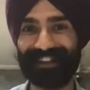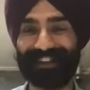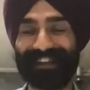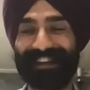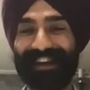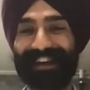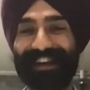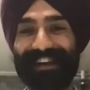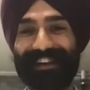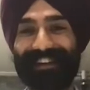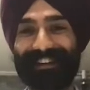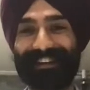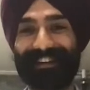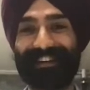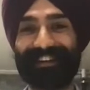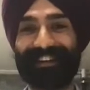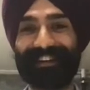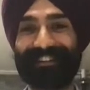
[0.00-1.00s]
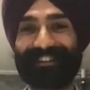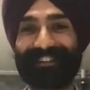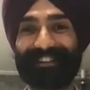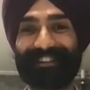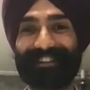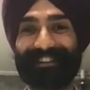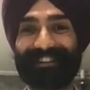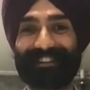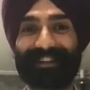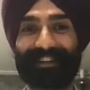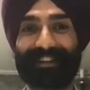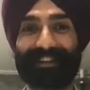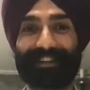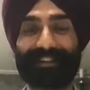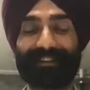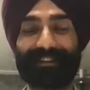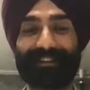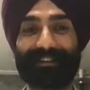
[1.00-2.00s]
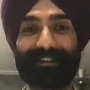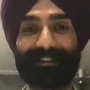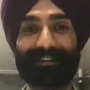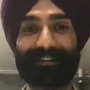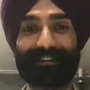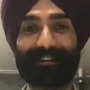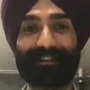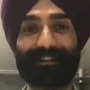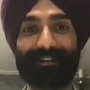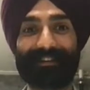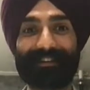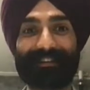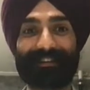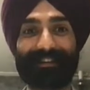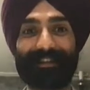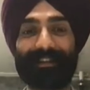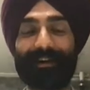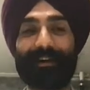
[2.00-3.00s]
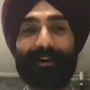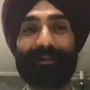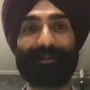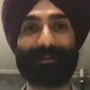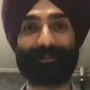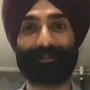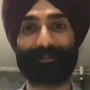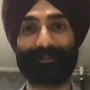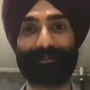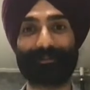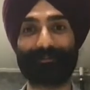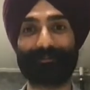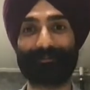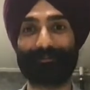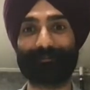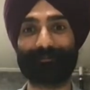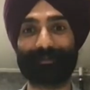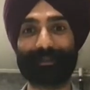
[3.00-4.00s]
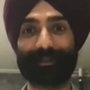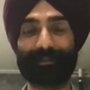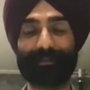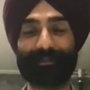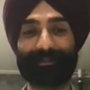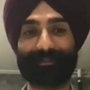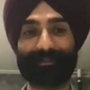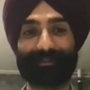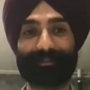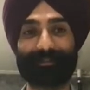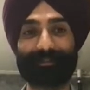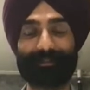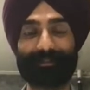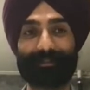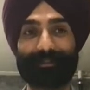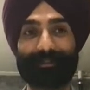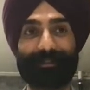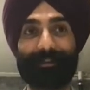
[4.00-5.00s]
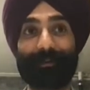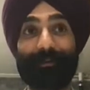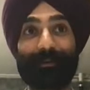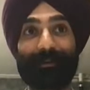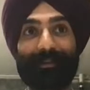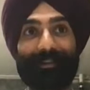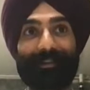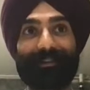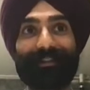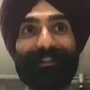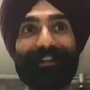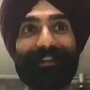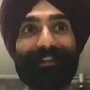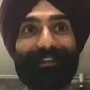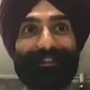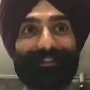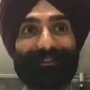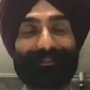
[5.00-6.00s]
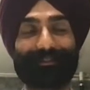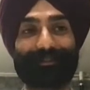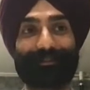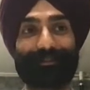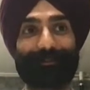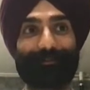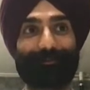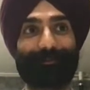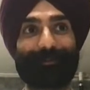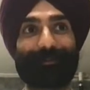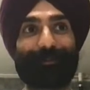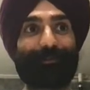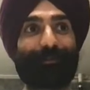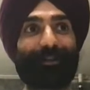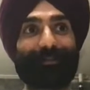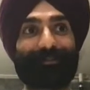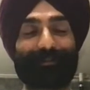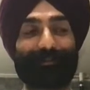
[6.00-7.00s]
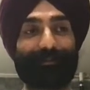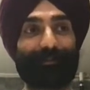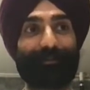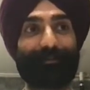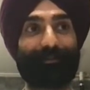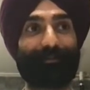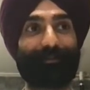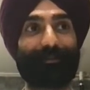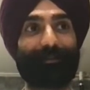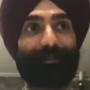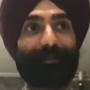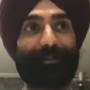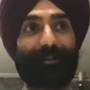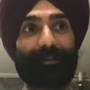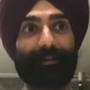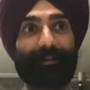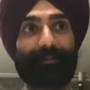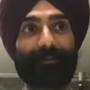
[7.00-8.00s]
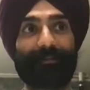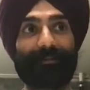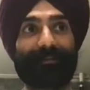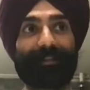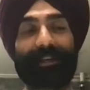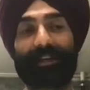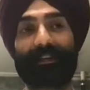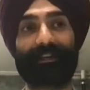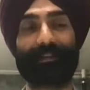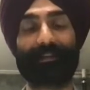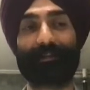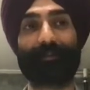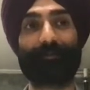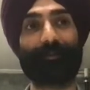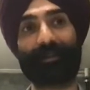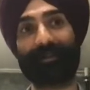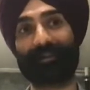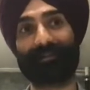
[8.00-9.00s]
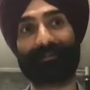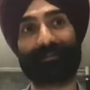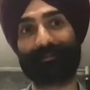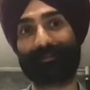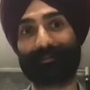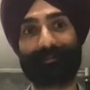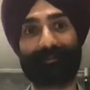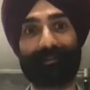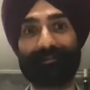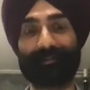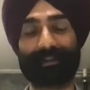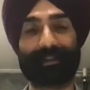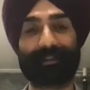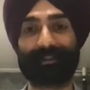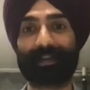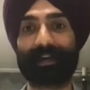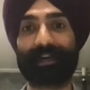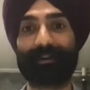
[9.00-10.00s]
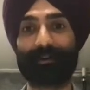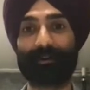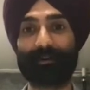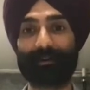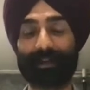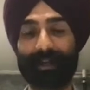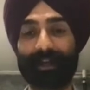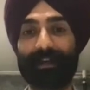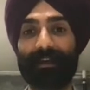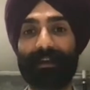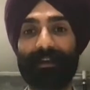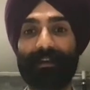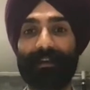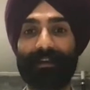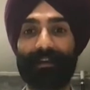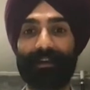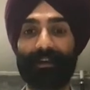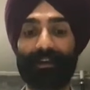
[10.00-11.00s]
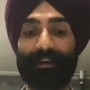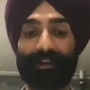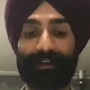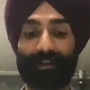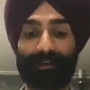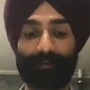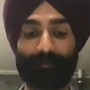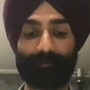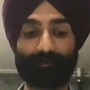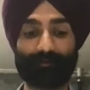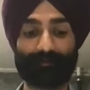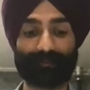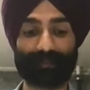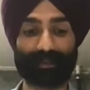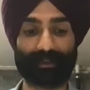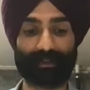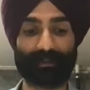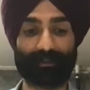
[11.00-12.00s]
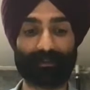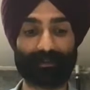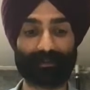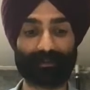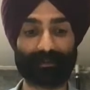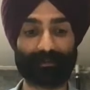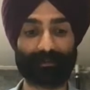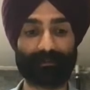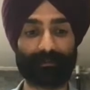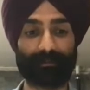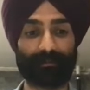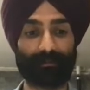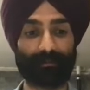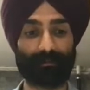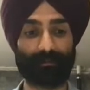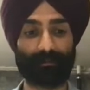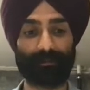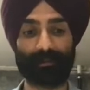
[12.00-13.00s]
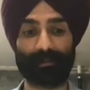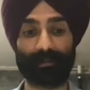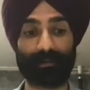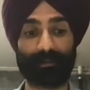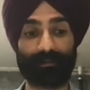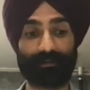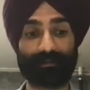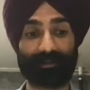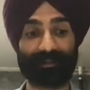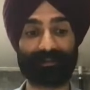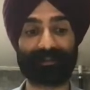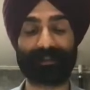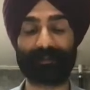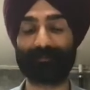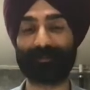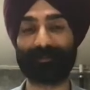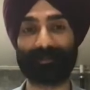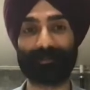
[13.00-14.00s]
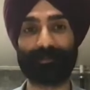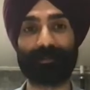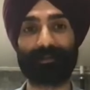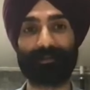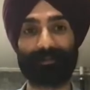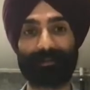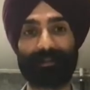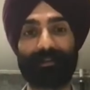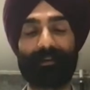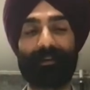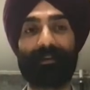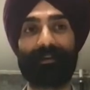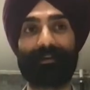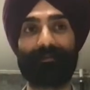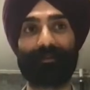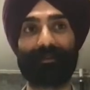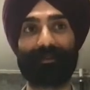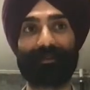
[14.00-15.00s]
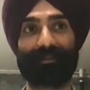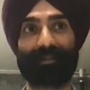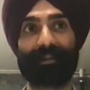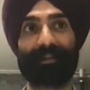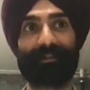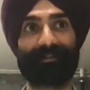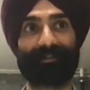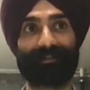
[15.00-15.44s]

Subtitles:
Yeah, you know, it's like you need to know sort of who in the league is sort of responsible for checking equipment, sort of giving it that okay. So you know, since I'm so early on, I'm just trying to